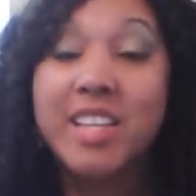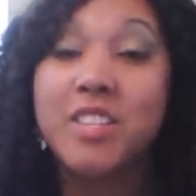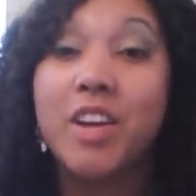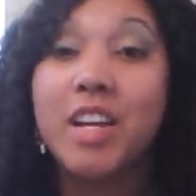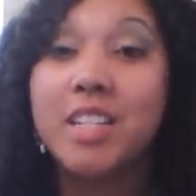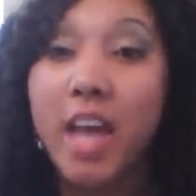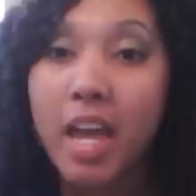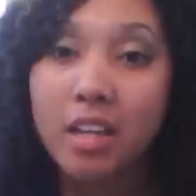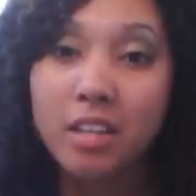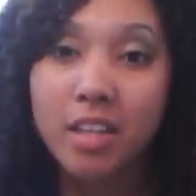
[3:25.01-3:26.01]
It's very
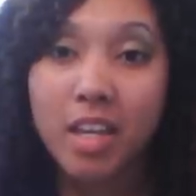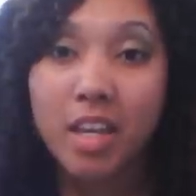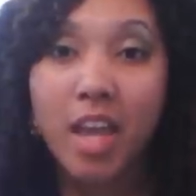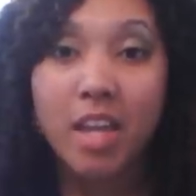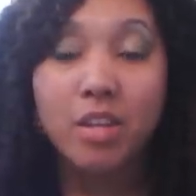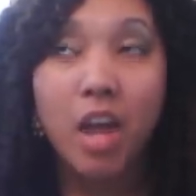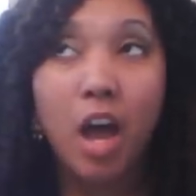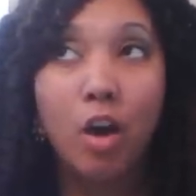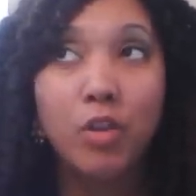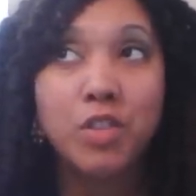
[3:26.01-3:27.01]
tangly, and
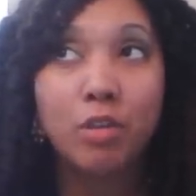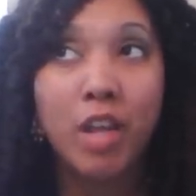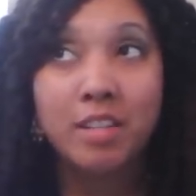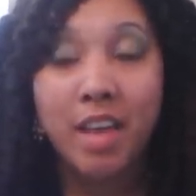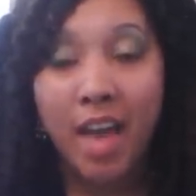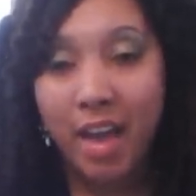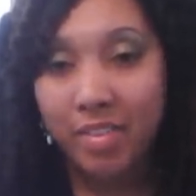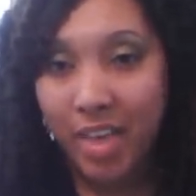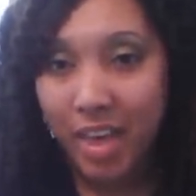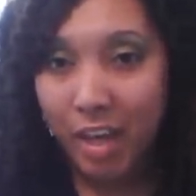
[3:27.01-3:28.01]
I also like to
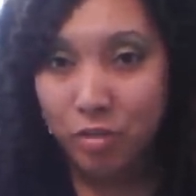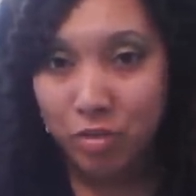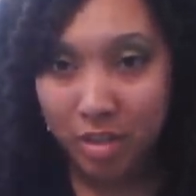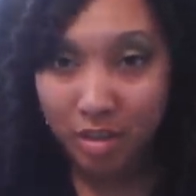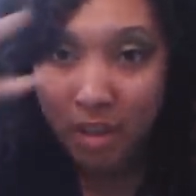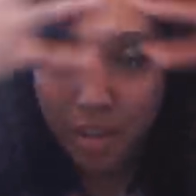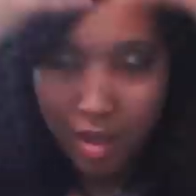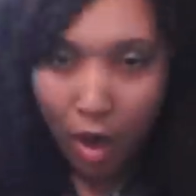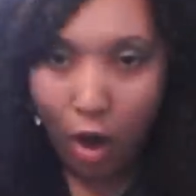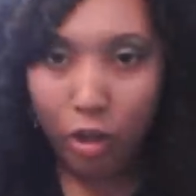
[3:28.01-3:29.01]
add that extra
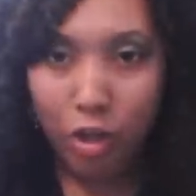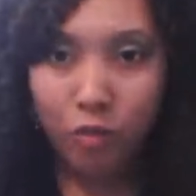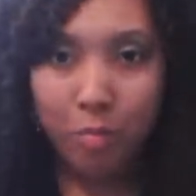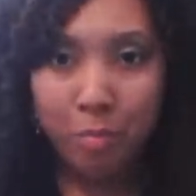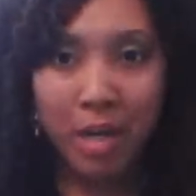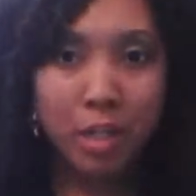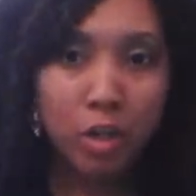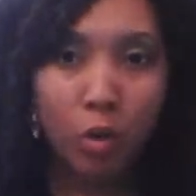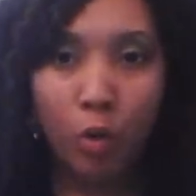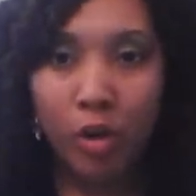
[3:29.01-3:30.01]
all over
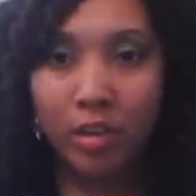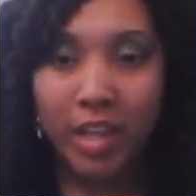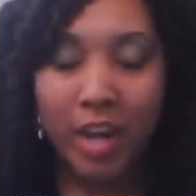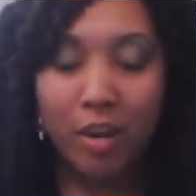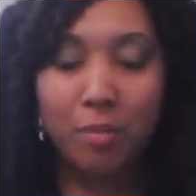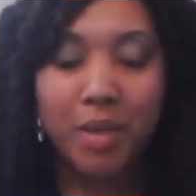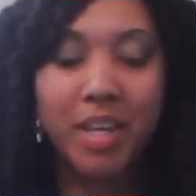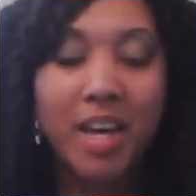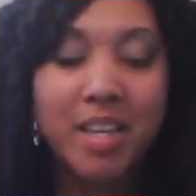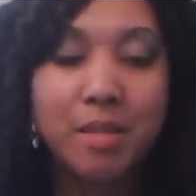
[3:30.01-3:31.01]
butter oil layer
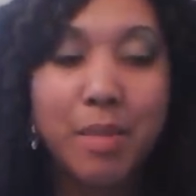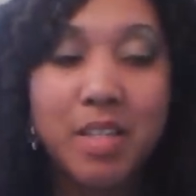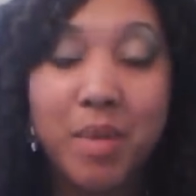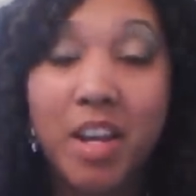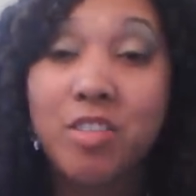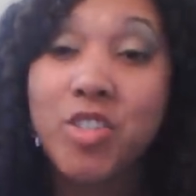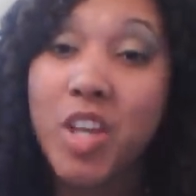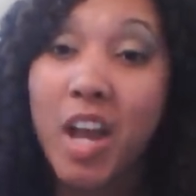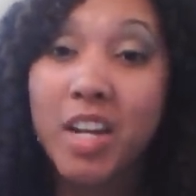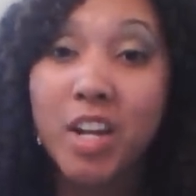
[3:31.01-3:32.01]
because it makes my hair
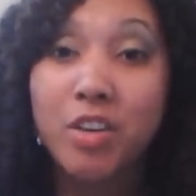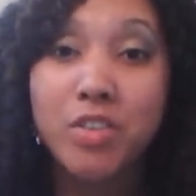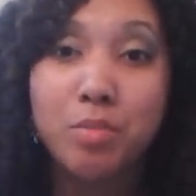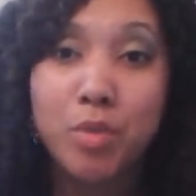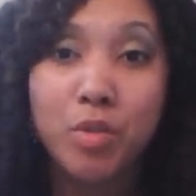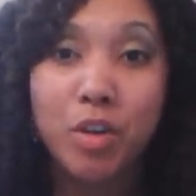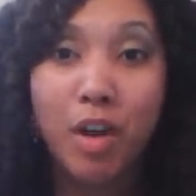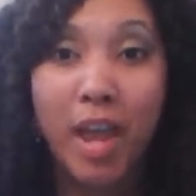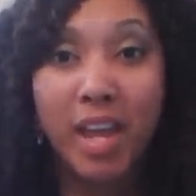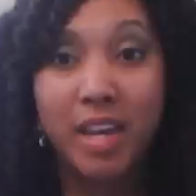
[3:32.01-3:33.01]
shinier,
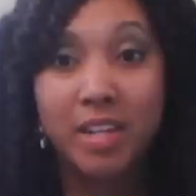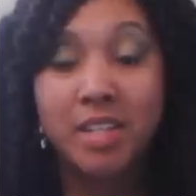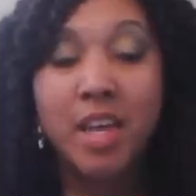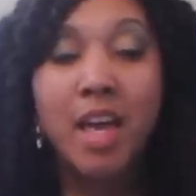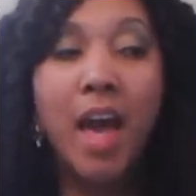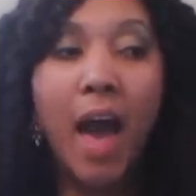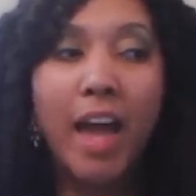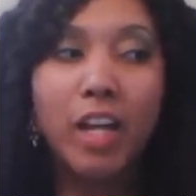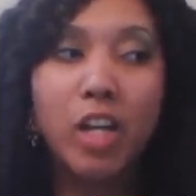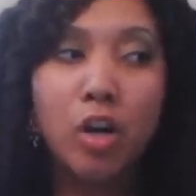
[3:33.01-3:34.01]
smoother, and
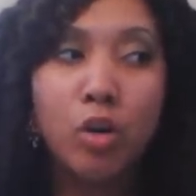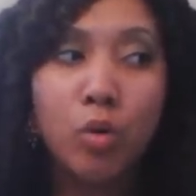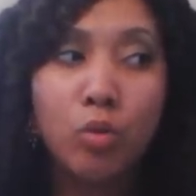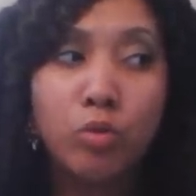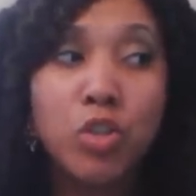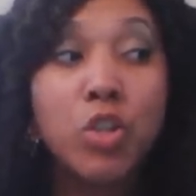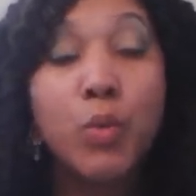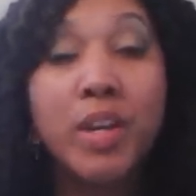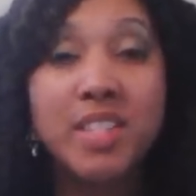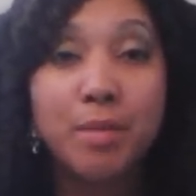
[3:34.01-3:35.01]
I go
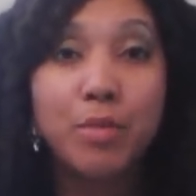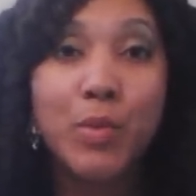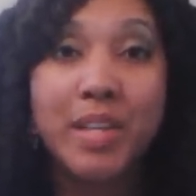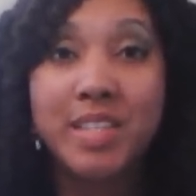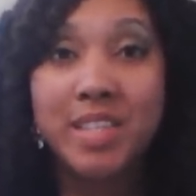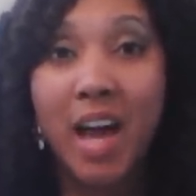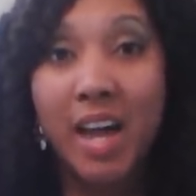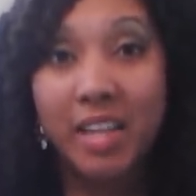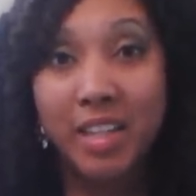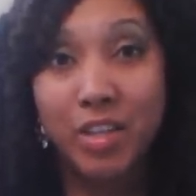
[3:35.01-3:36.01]
two weeks in between
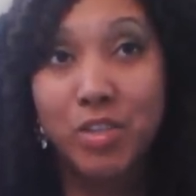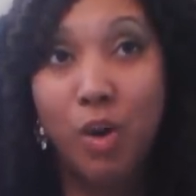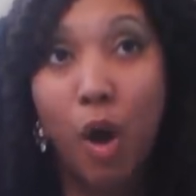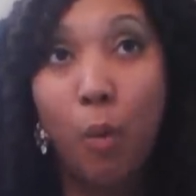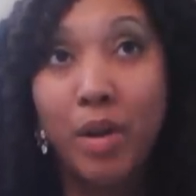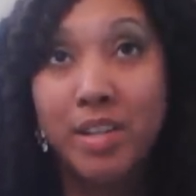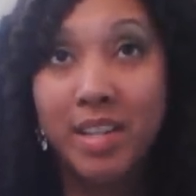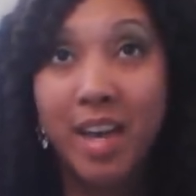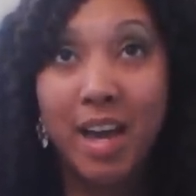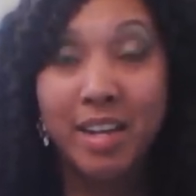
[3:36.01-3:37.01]
styling. So I want
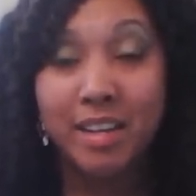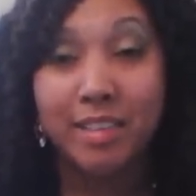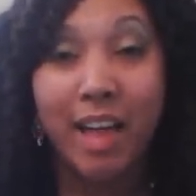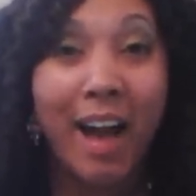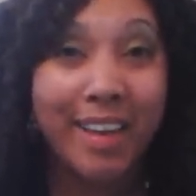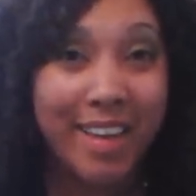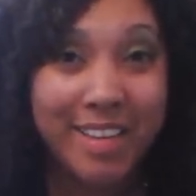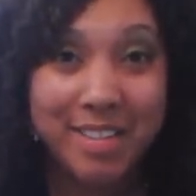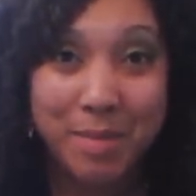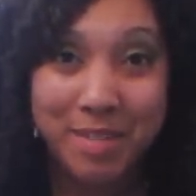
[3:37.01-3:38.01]
to kind of lock
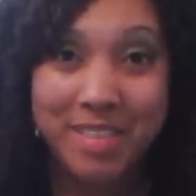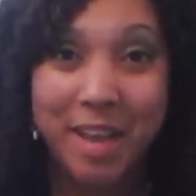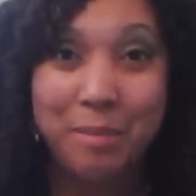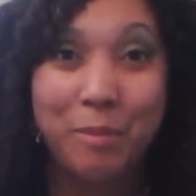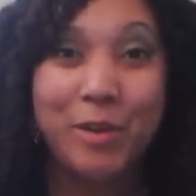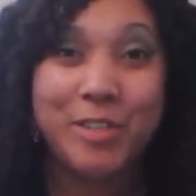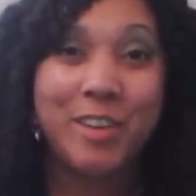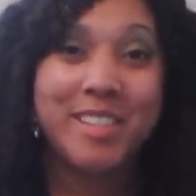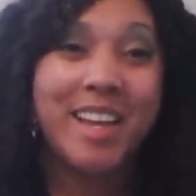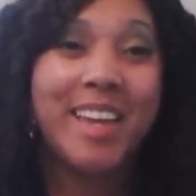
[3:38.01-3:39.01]
in as much of that
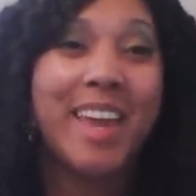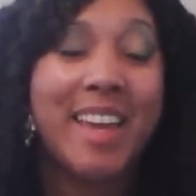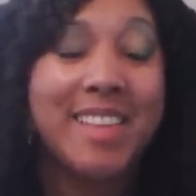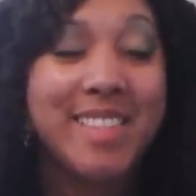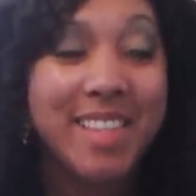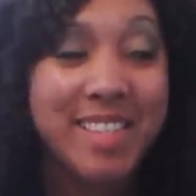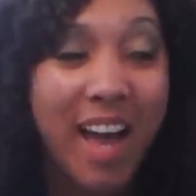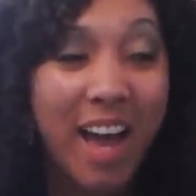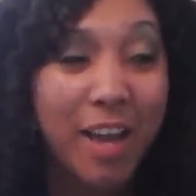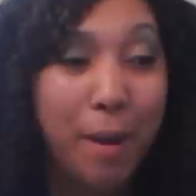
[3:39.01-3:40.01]
moisture as I can since
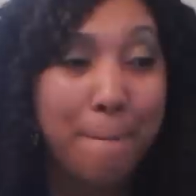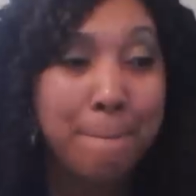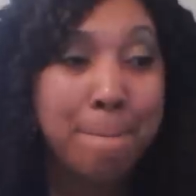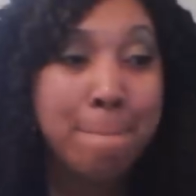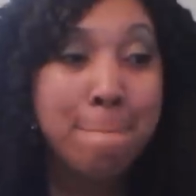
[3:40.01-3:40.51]
I um,